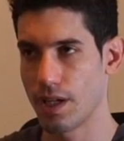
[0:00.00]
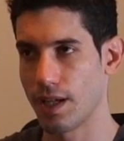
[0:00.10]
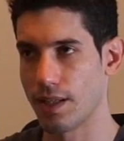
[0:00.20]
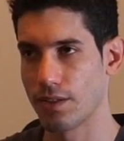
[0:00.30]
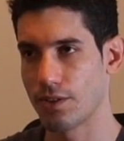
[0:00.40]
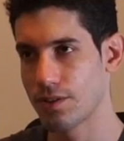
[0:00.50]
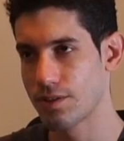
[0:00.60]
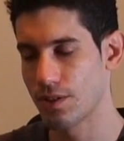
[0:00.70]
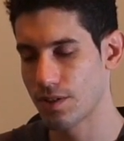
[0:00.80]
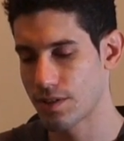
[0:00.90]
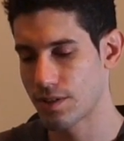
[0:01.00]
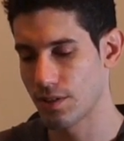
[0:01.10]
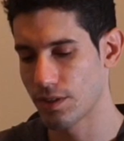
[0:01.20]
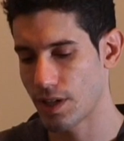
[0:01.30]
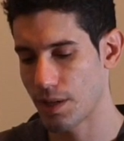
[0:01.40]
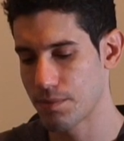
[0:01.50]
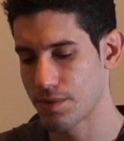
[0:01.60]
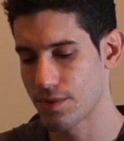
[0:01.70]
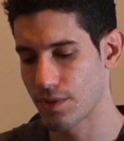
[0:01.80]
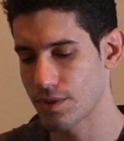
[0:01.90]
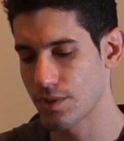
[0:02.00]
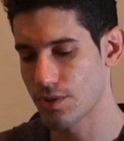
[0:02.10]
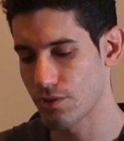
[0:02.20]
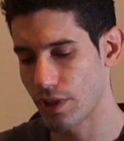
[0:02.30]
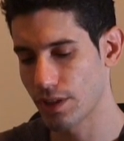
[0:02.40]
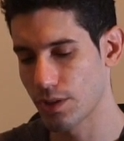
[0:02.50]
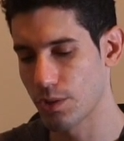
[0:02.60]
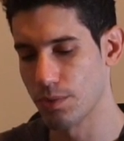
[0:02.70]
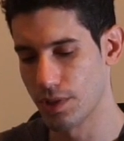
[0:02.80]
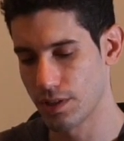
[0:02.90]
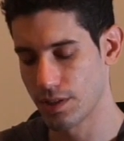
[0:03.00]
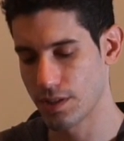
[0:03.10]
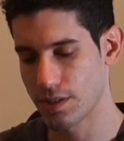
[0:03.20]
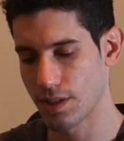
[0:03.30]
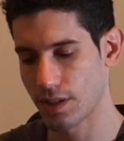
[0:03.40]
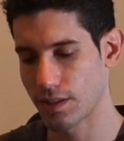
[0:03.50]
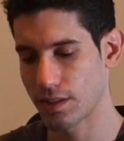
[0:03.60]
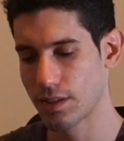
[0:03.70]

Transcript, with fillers: and all, all, all types, all sorts of other communities that